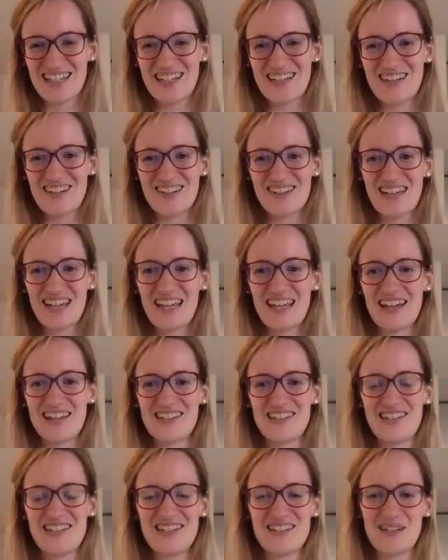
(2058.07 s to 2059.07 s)
Okay, I
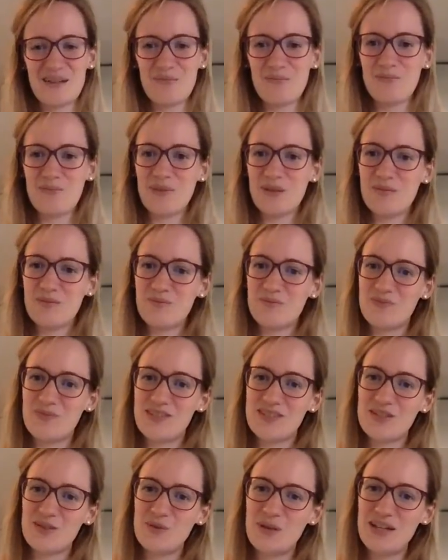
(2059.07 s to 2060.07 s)
see some
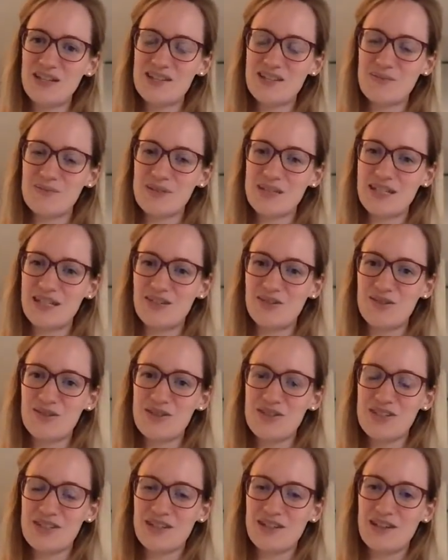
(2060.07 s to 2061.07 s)
quite some
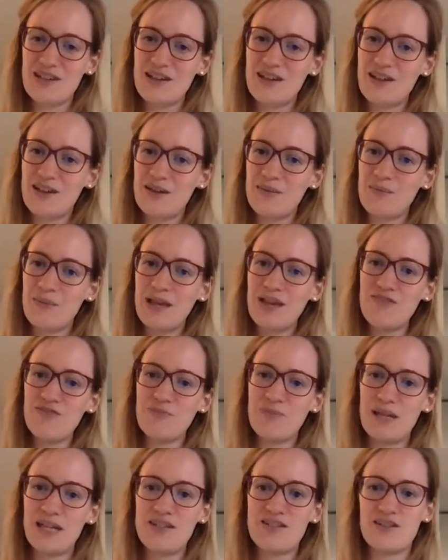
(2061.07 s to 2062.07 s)
skills. Um, F
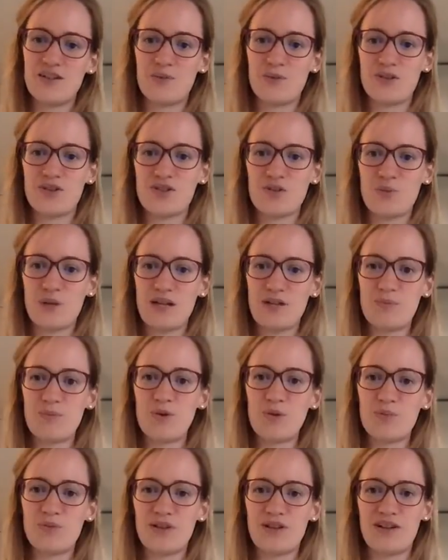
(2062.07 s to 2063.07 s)
major was quite
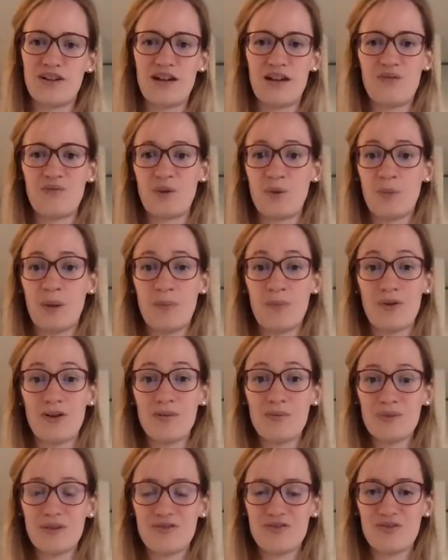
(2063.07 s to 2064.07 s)
popular, I remember,
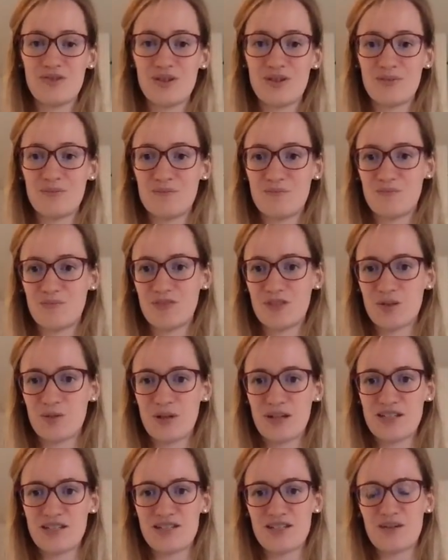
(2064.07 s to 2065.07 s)
before
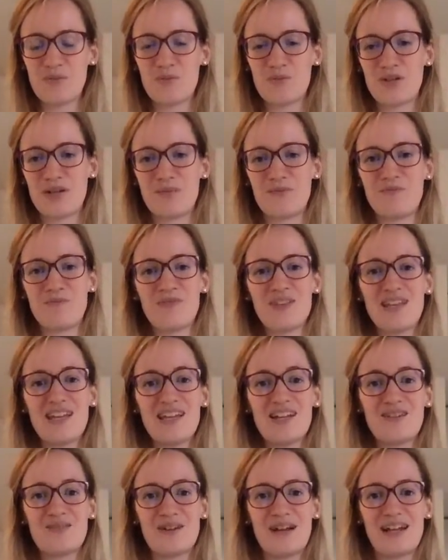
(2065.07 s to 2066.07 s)
quite some were
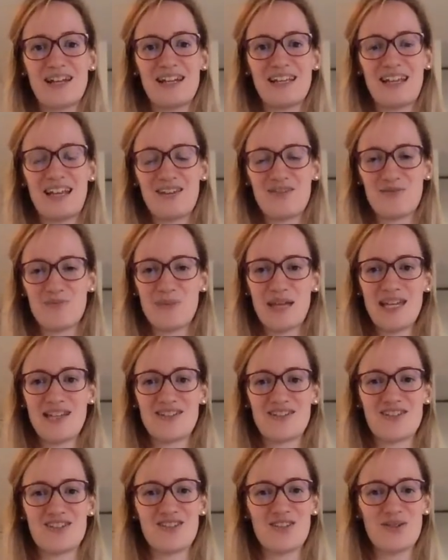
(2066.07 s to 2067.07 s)
writing F
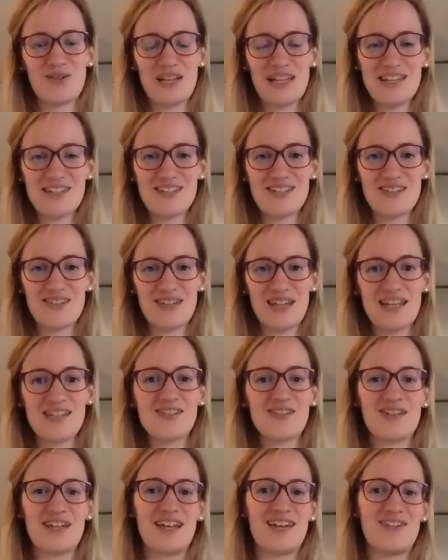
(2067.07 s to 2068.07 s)
major. So let's do that
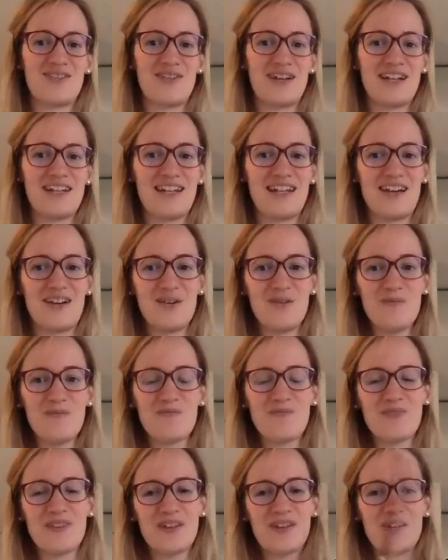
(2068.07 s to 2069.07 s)
together right now.
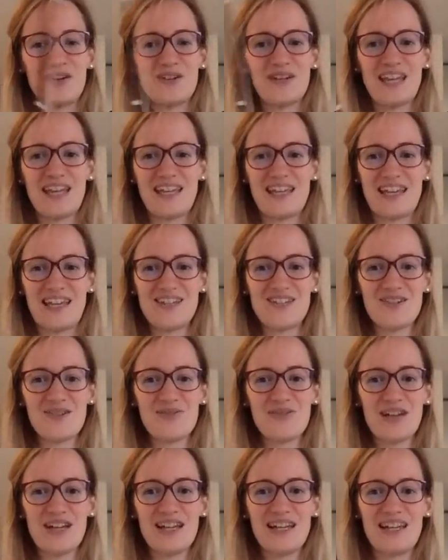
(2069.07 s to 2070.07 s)
Okay, get your
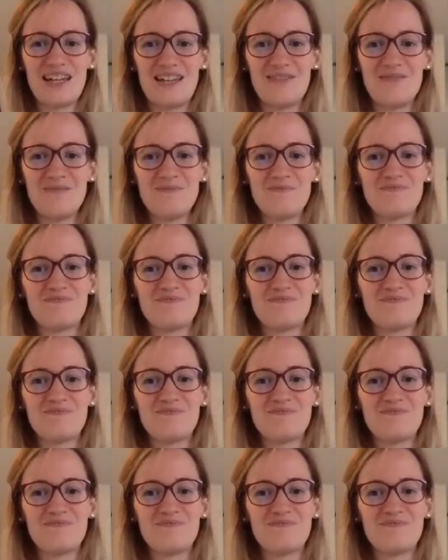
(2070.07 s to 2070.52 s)
violin